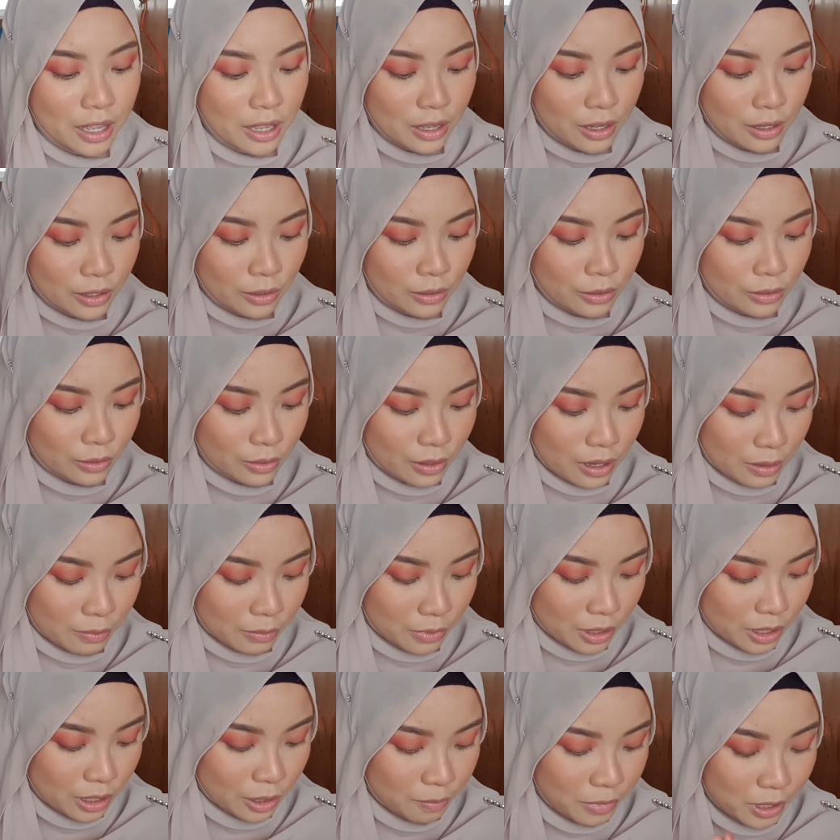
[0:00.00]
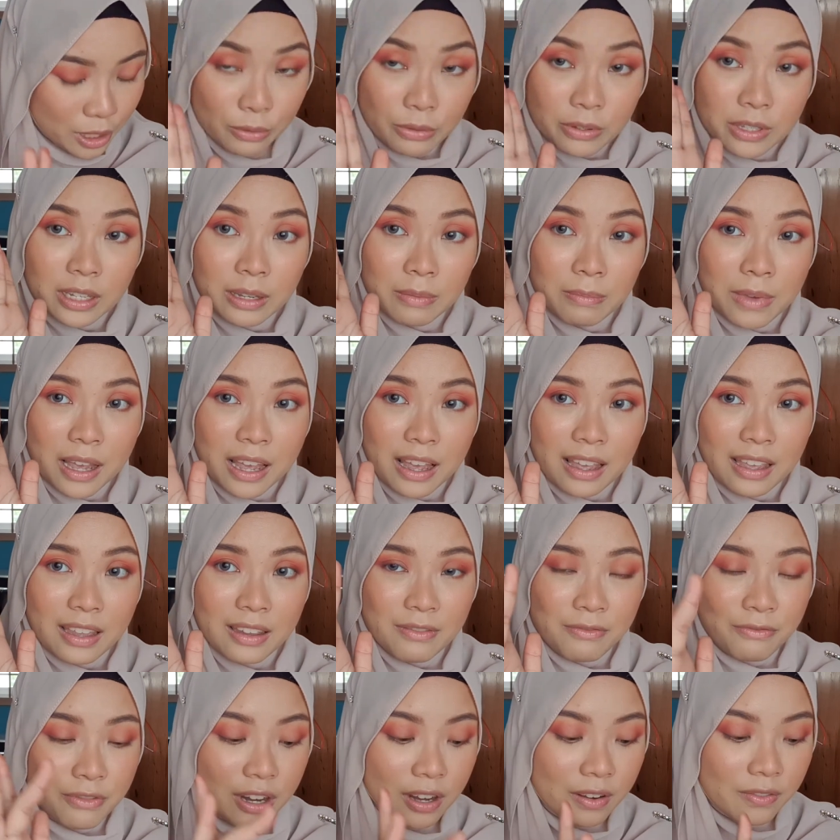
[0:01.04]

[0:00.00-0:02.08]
So I'm gonna be using my ring